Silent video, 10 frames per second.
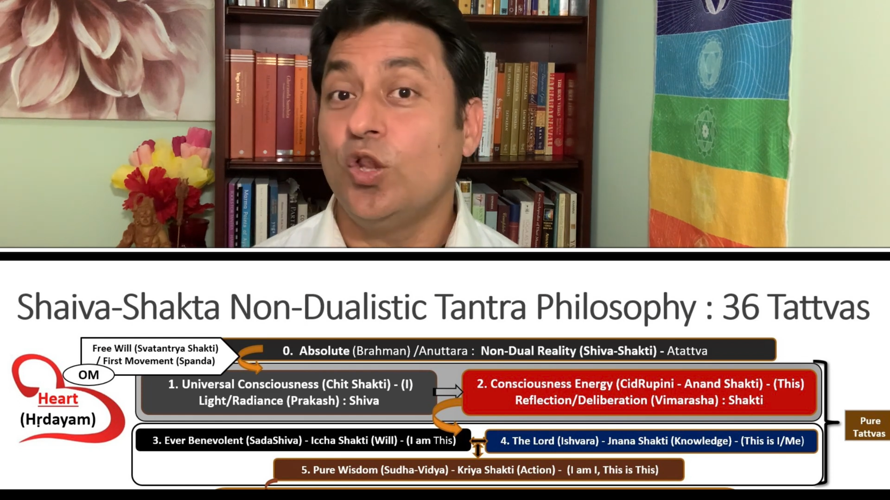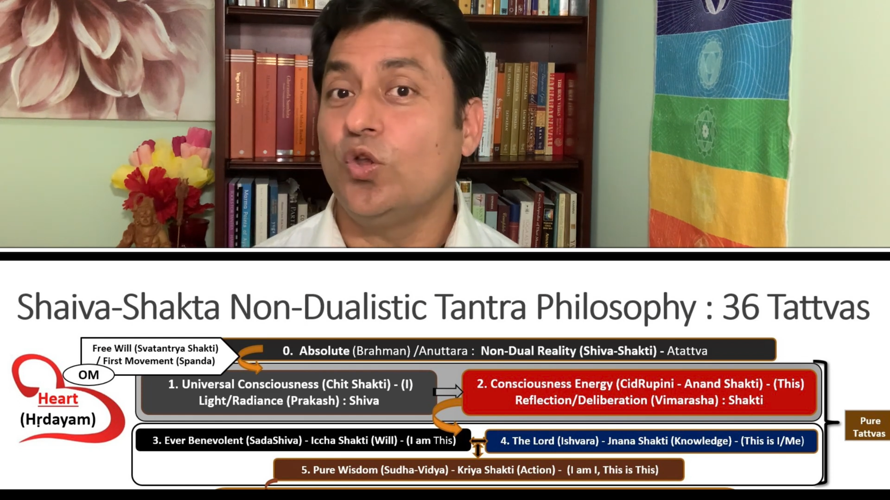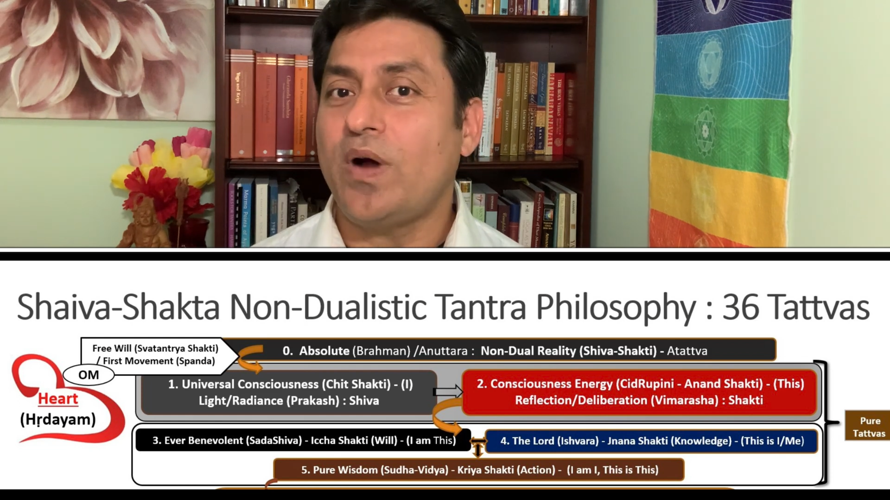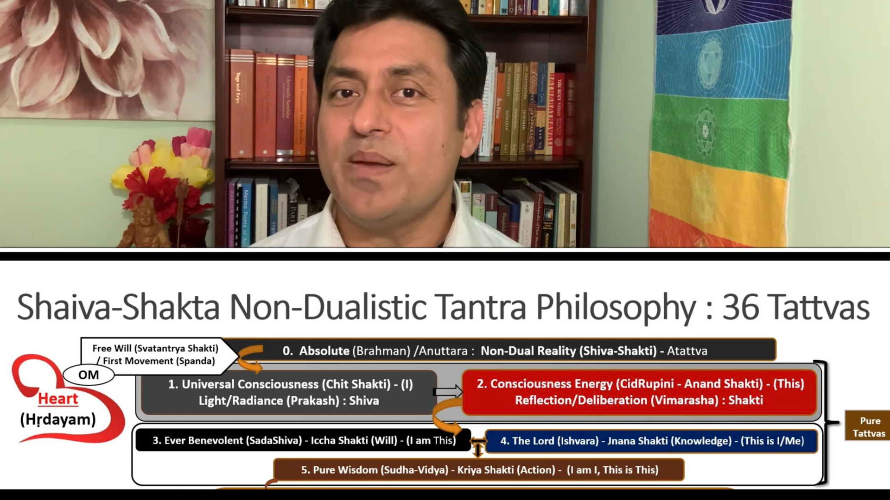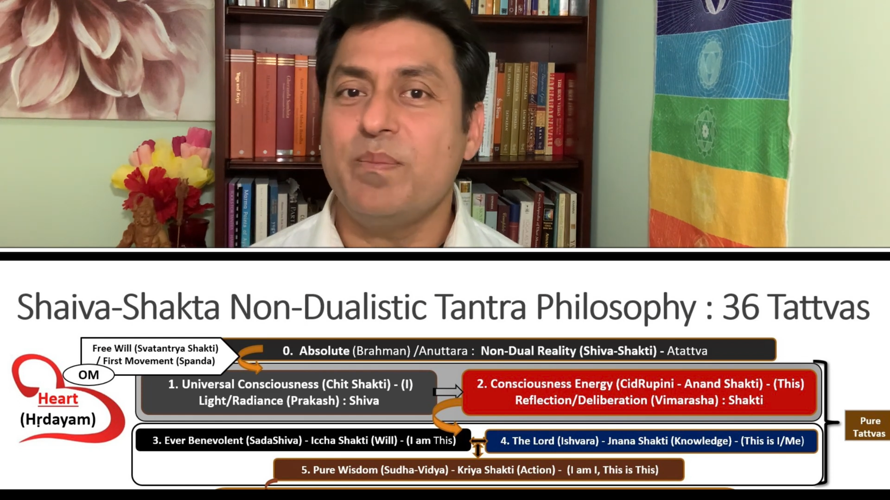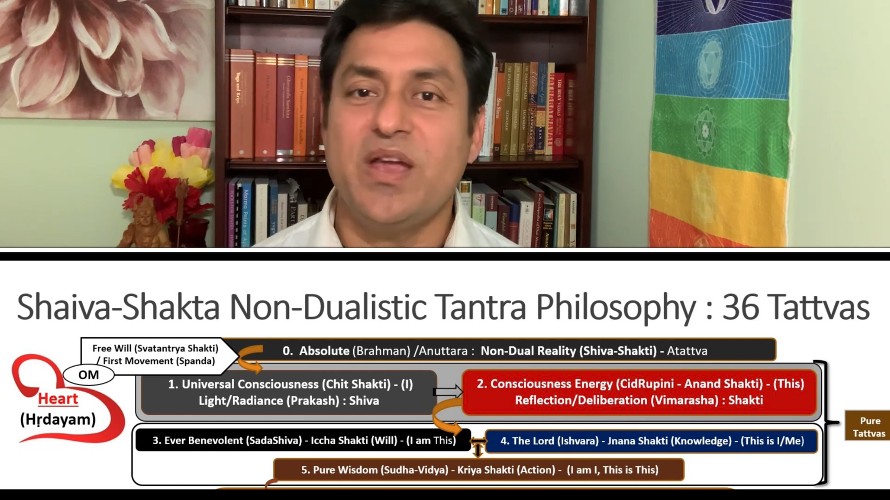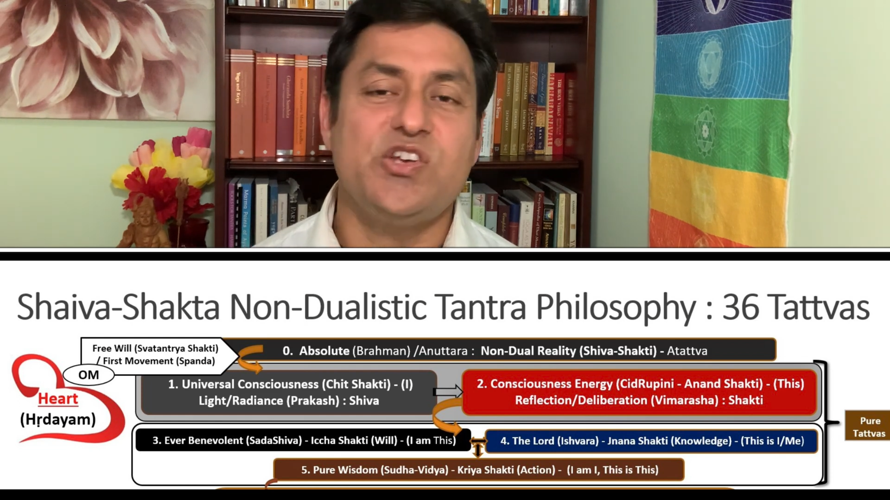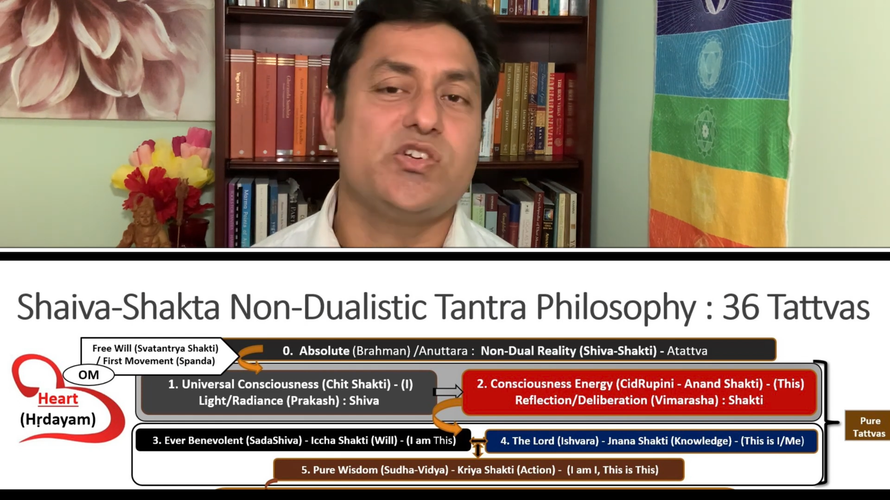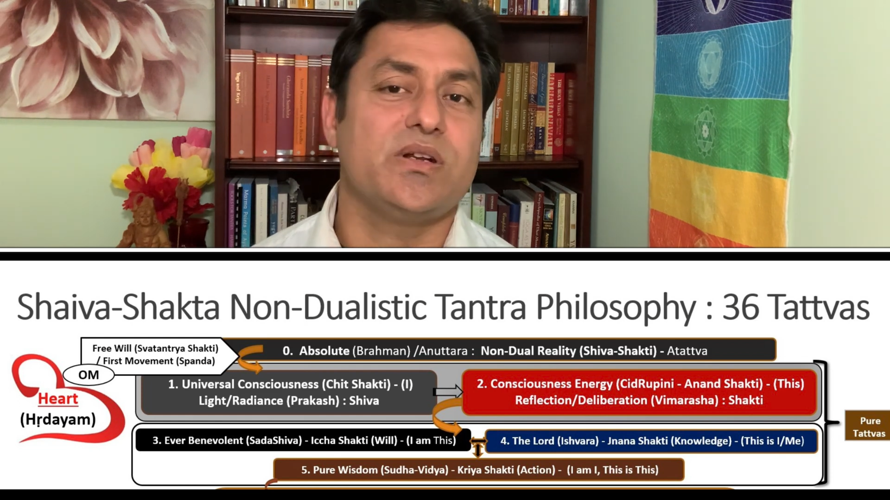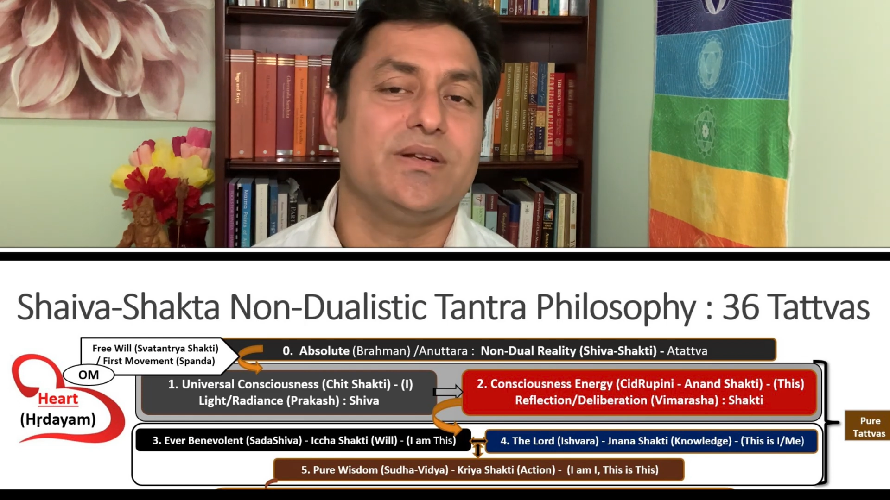Though I
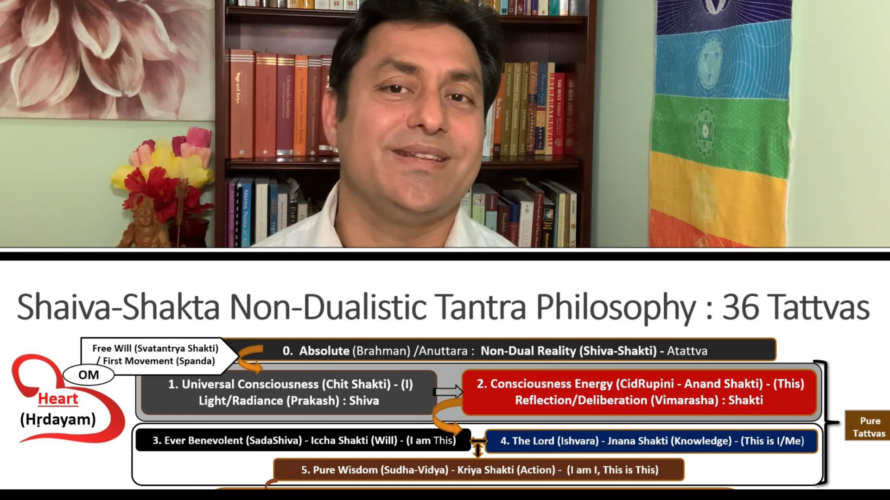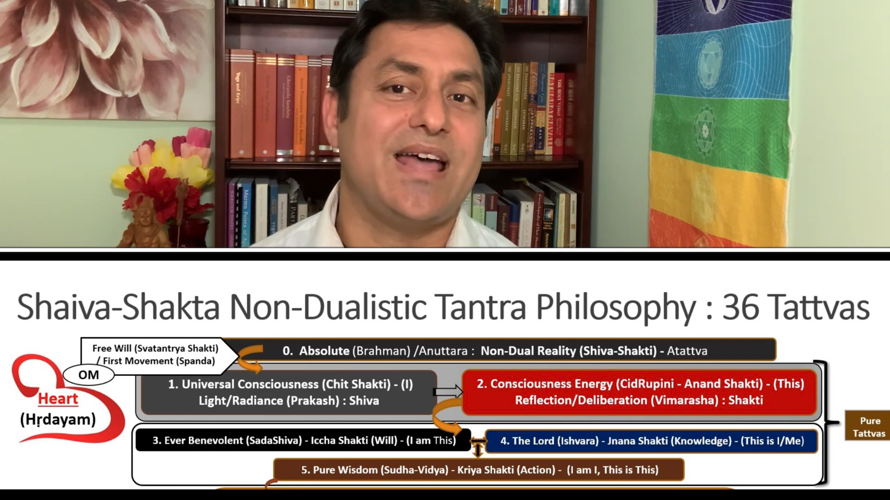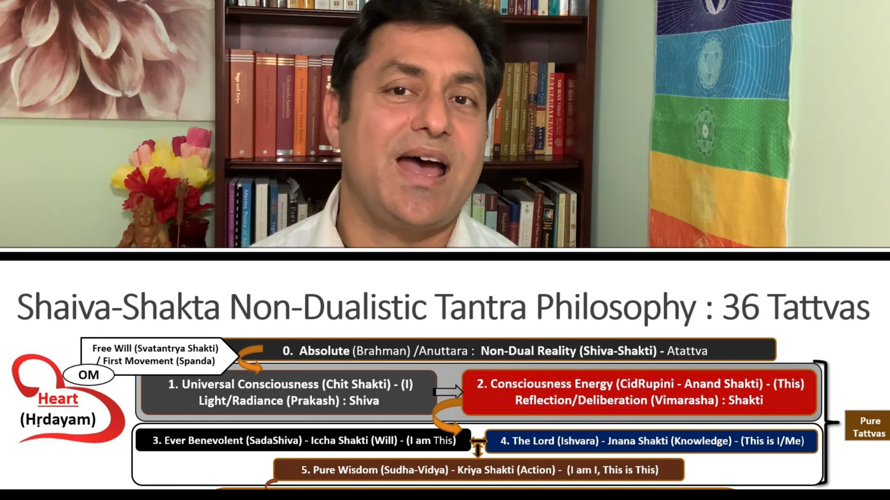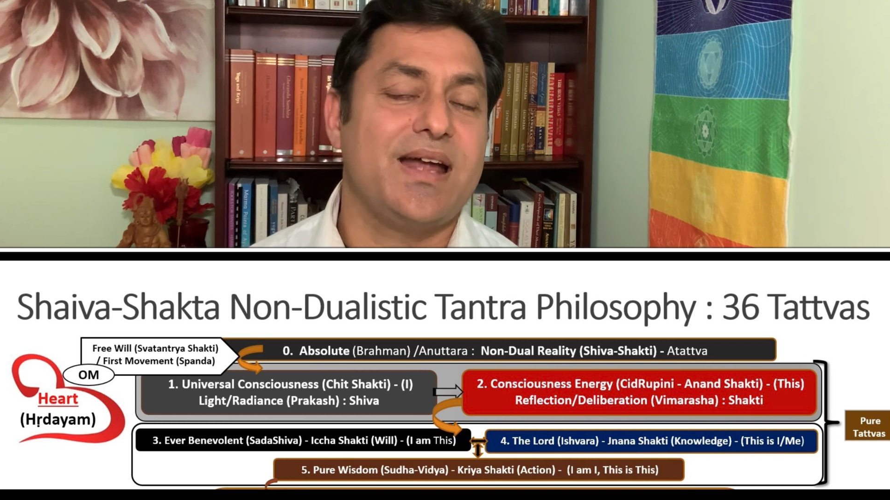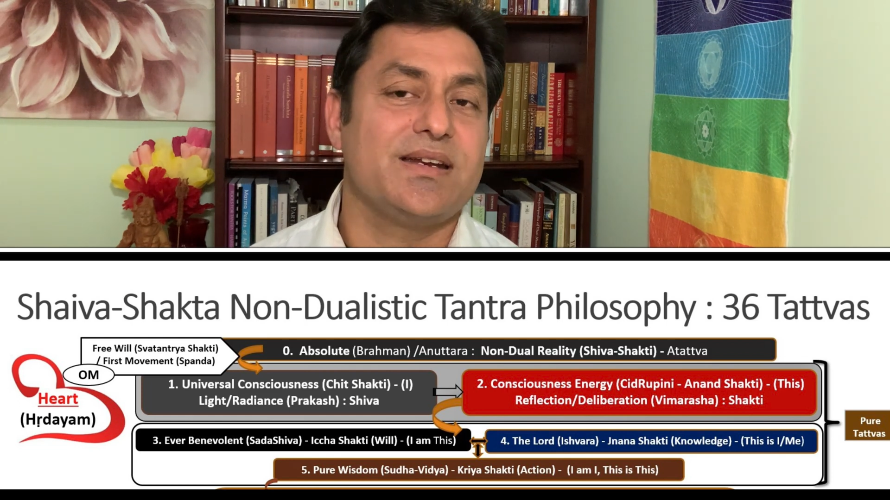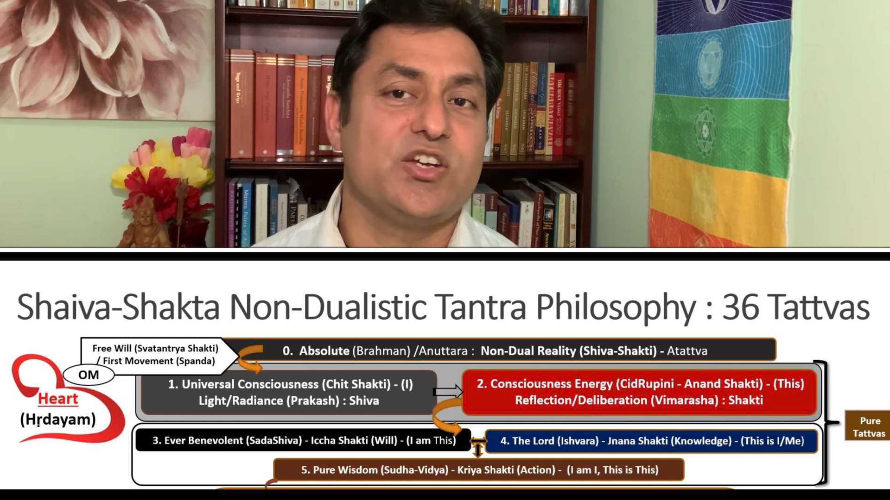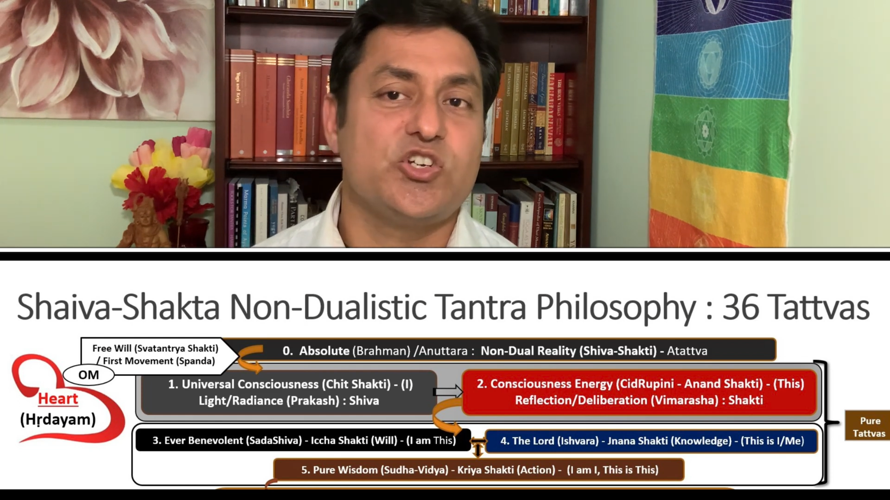mentioned that